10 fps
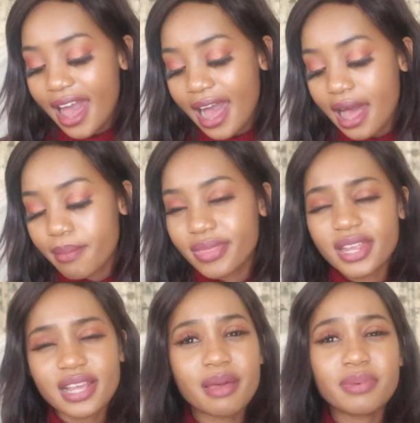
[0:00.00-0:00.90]
Um, and
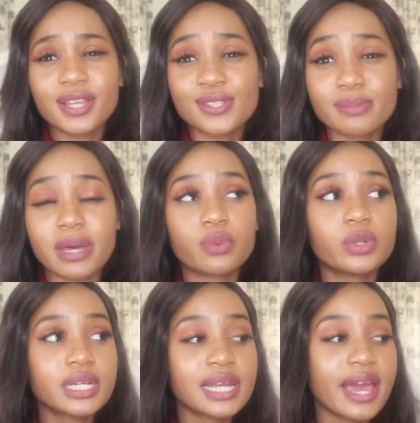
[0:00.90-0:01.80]
then coming into my
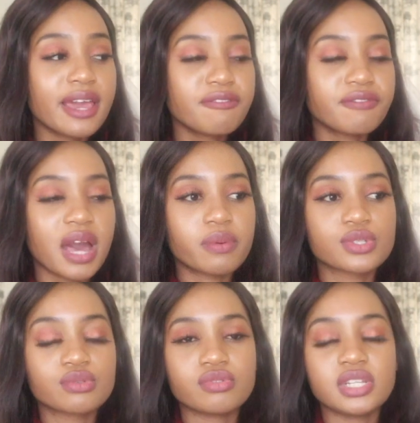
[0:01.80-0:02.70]
work life, I
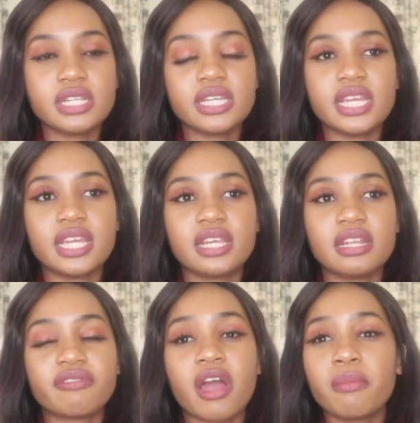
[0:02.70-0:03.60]
was really in
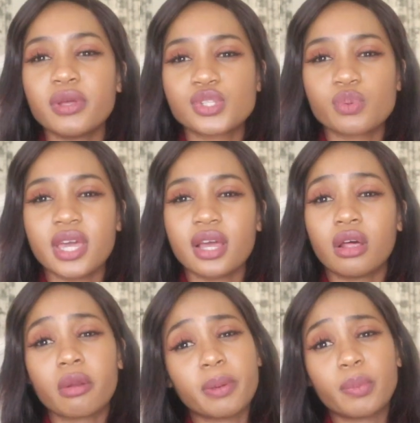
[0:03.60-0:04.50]
environments where a
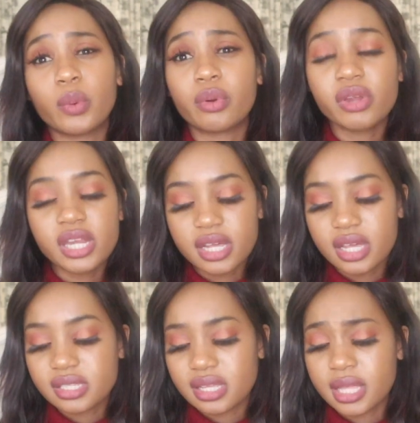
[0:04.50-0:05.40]
lot of people were
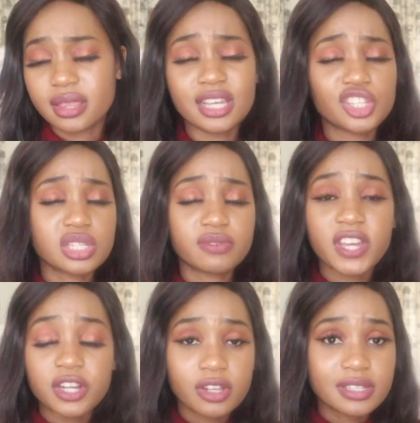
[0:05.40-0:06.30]
readers, and that thing just
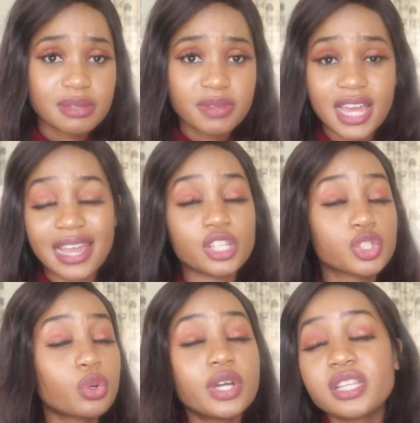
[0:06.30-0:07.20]
fed onto me. I
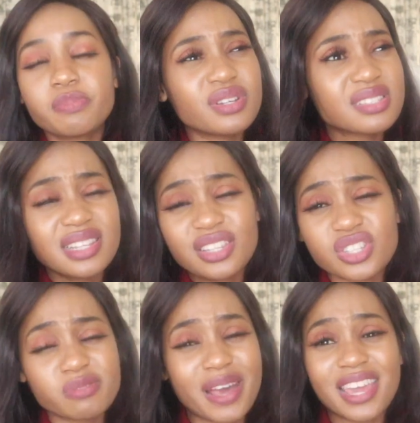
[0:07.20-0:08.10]
enjoyed personally
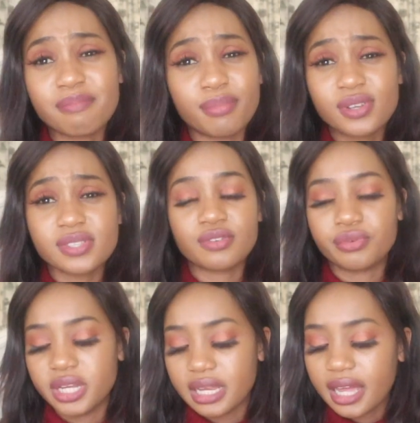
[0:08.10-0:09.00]
just buying books
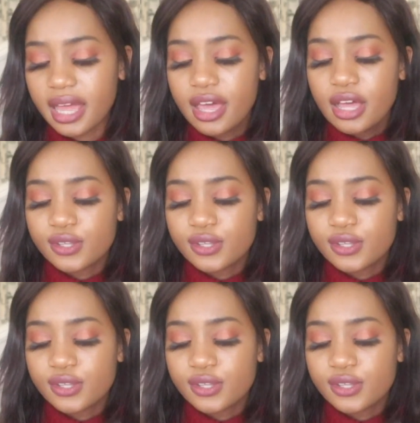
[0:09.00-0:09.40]
and reading.